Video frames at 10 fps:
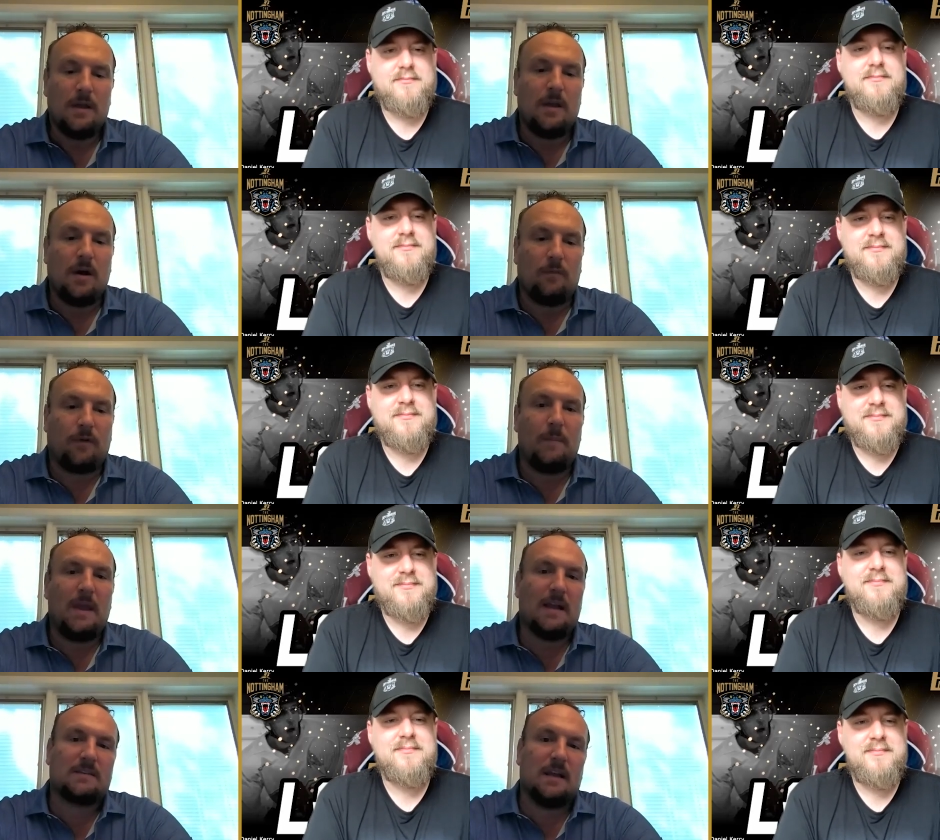Speaker 1: you know, for
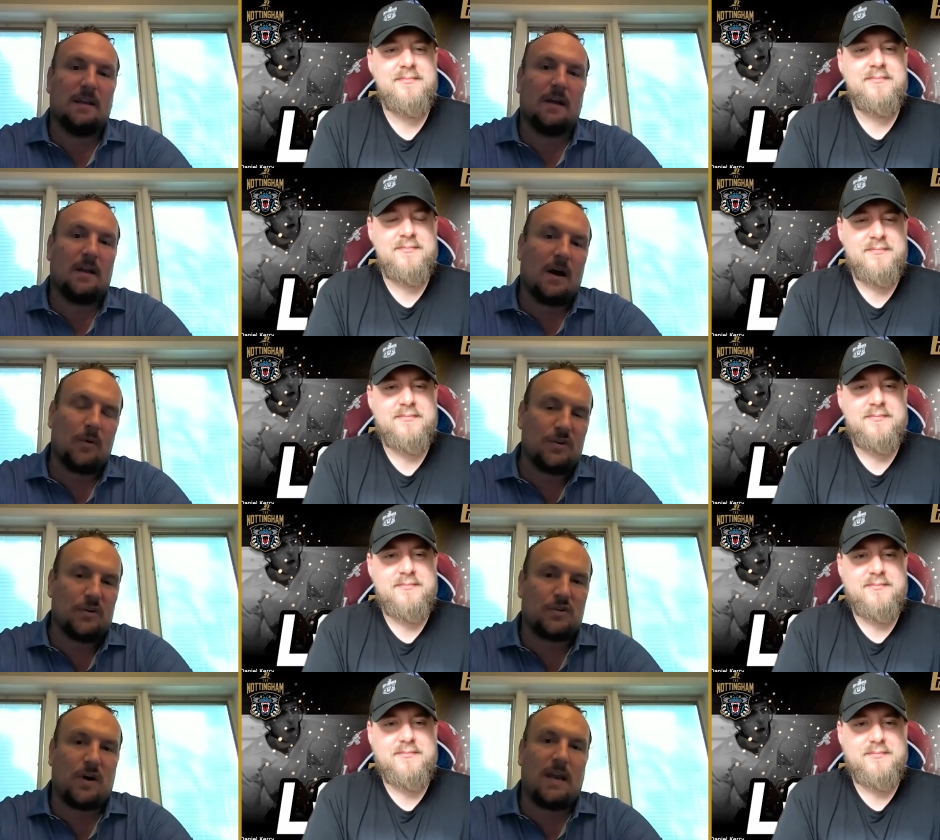me, it's it, I always
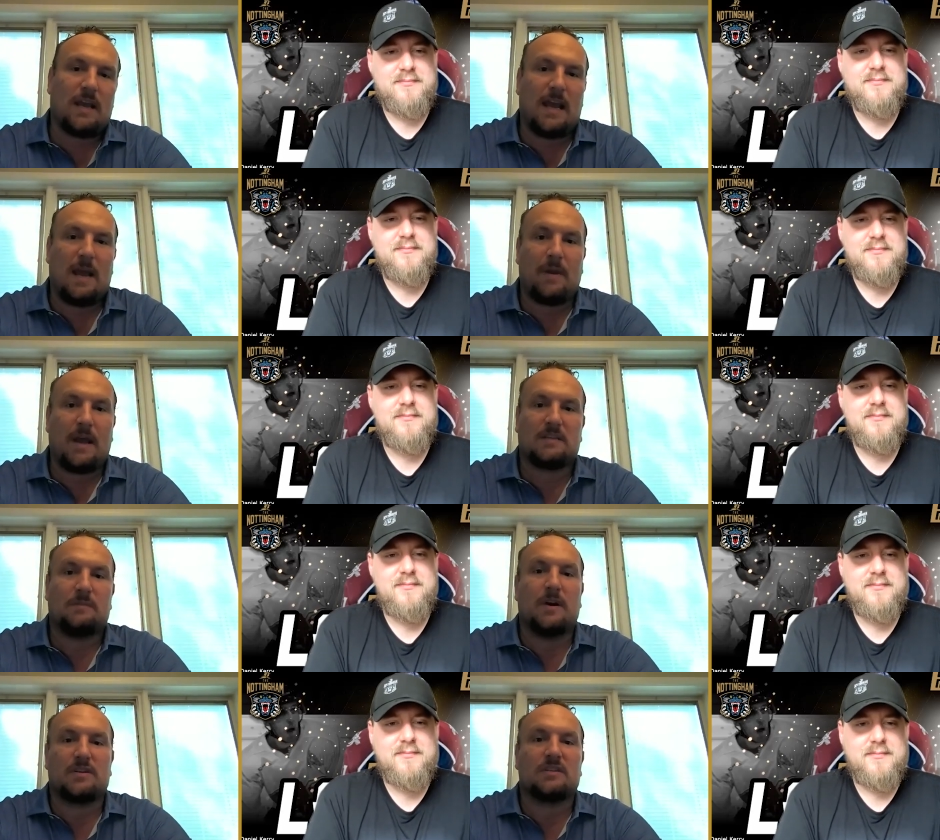use training camp and
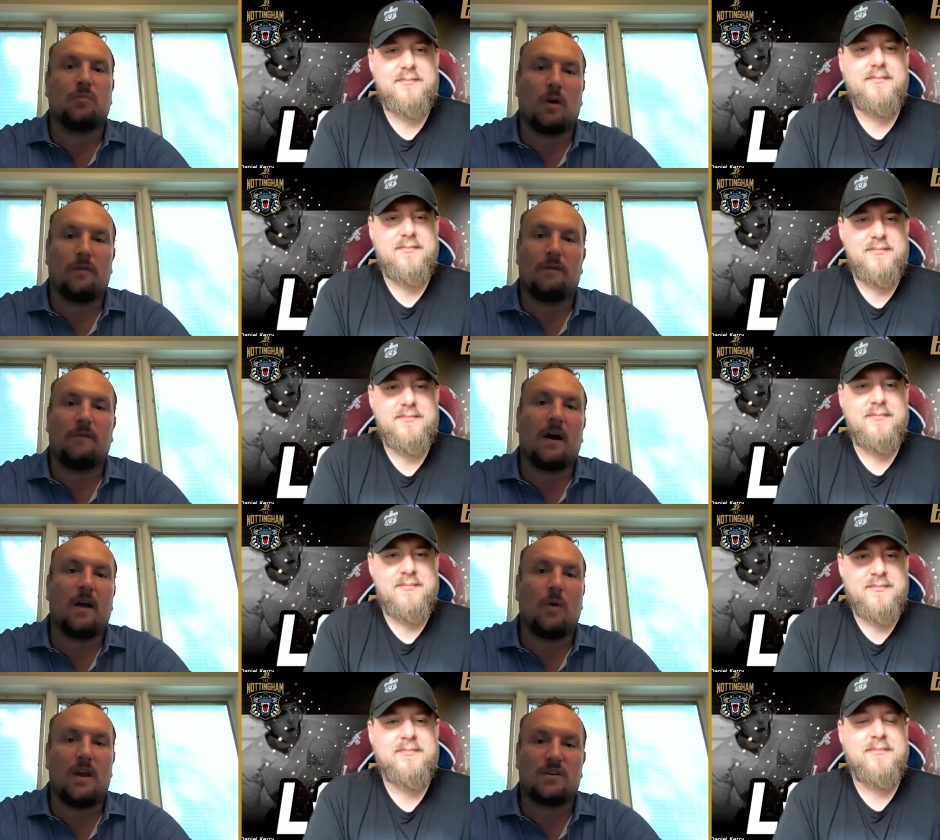exhibition as more of an
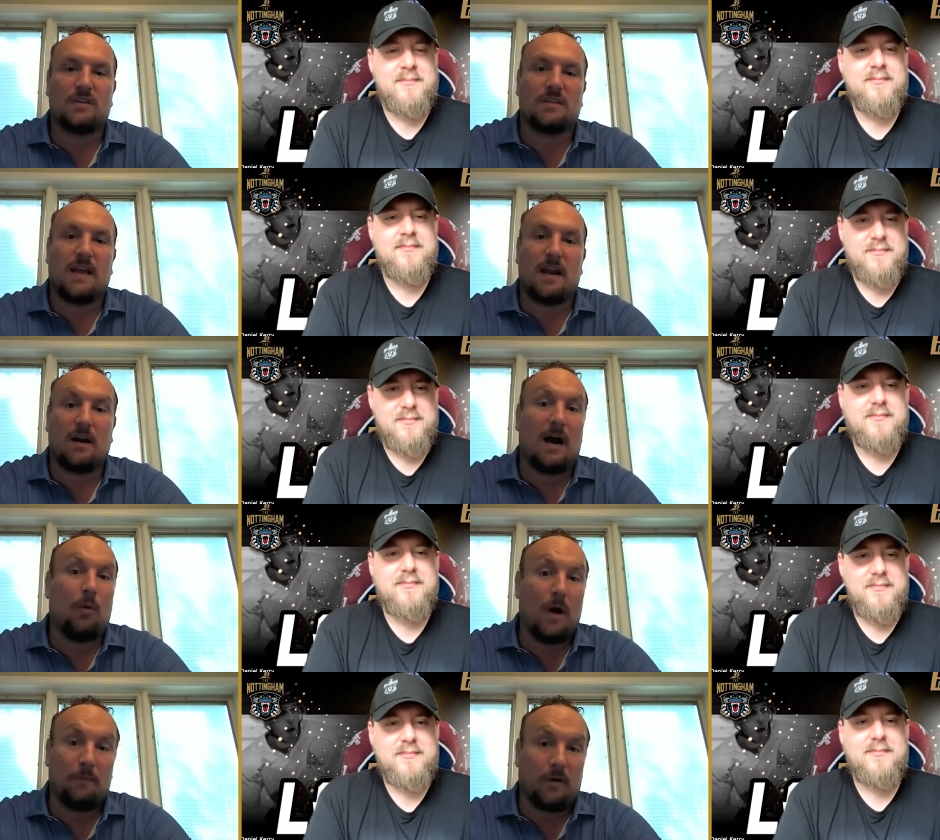evaluation standard.
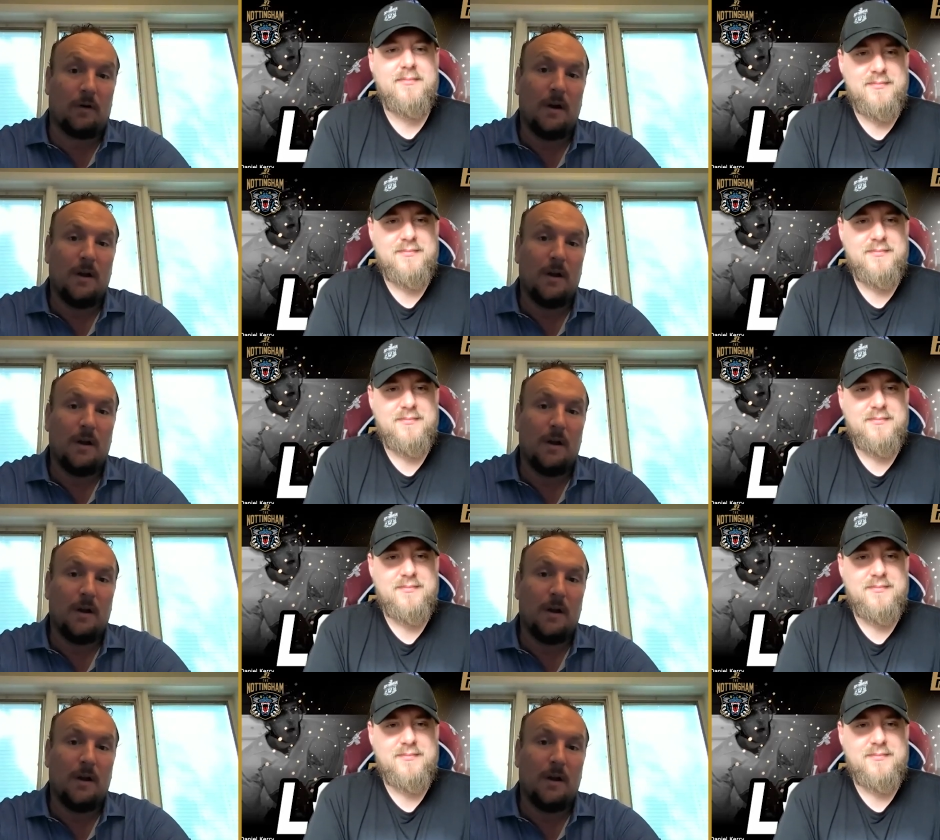However,